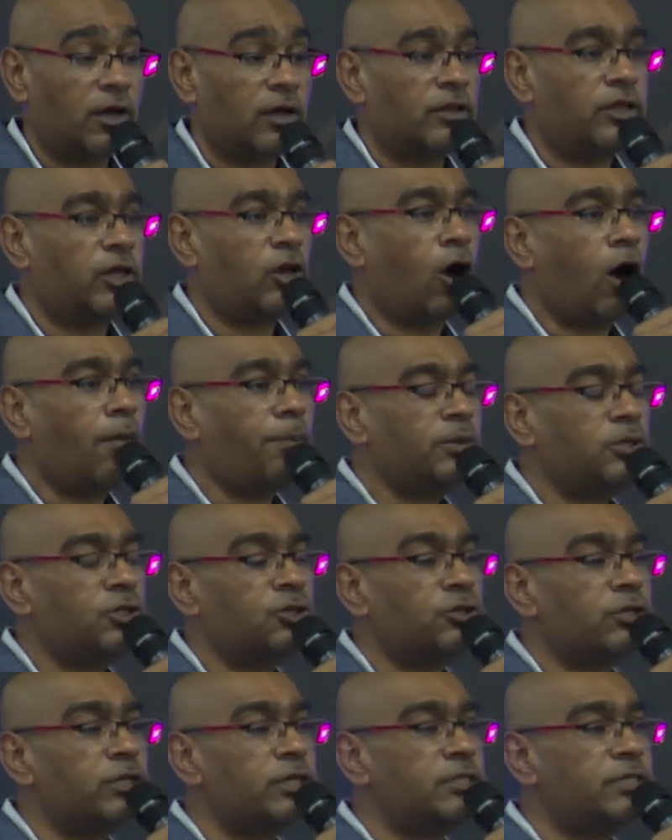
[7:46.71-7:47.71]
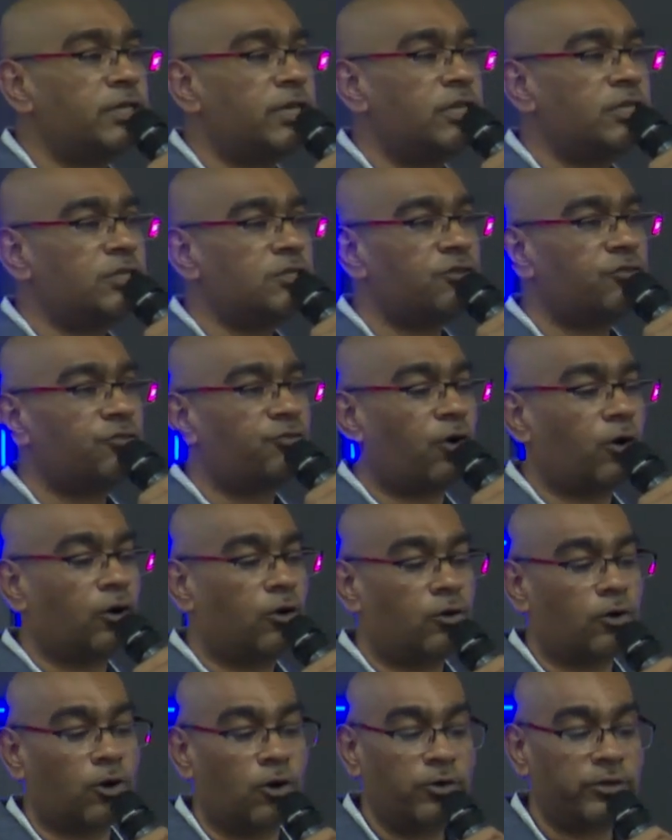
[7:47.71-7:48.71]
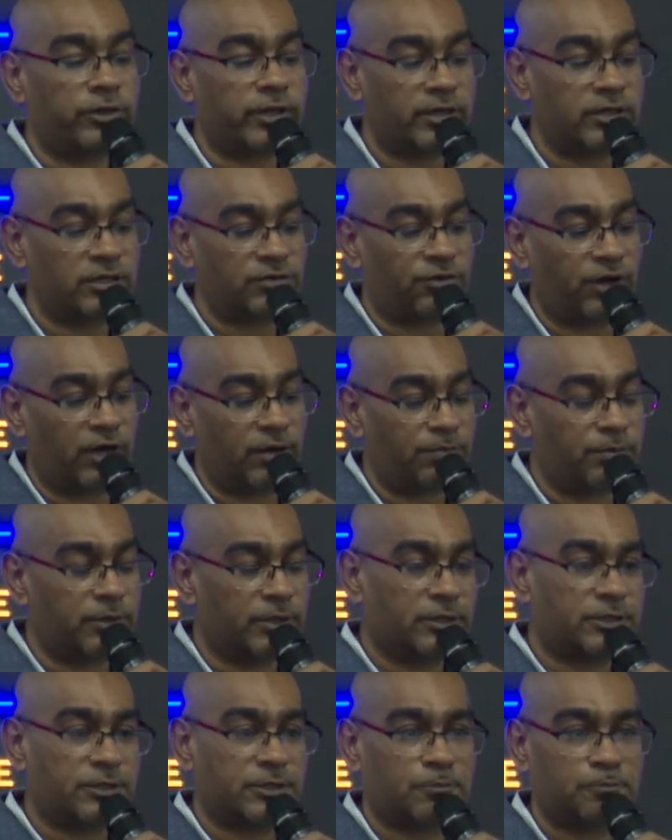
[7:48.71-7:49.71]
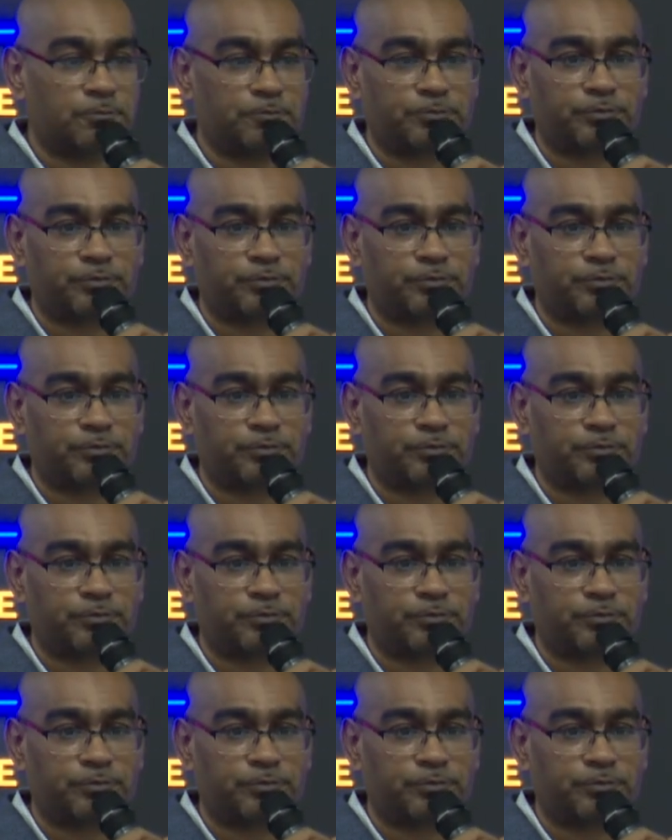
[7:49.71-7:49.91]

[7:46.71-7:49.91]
the opportunities for growth and development.